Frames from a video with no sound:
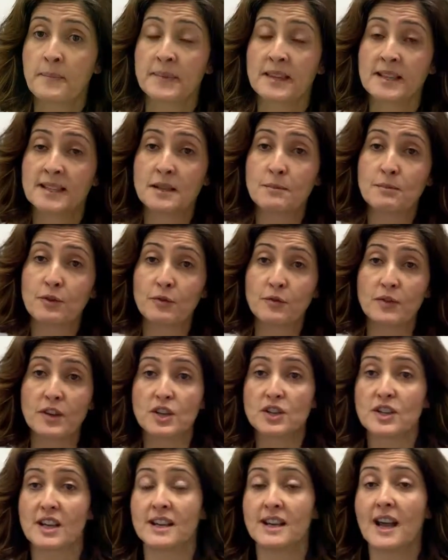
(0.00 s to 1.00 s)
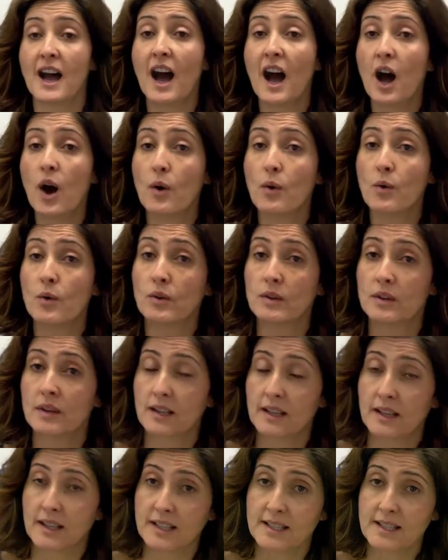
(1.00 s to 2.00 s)
the zebrafish and how
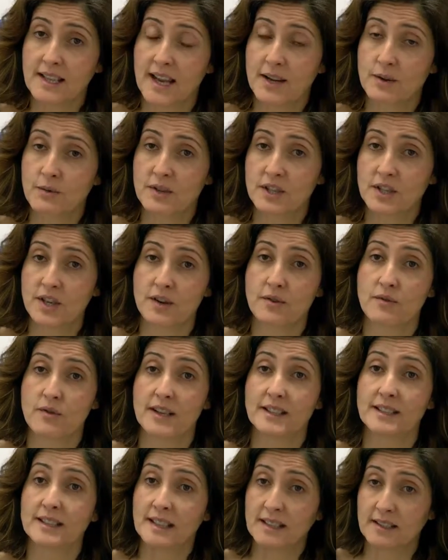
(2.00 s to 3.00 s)
it can regenerate,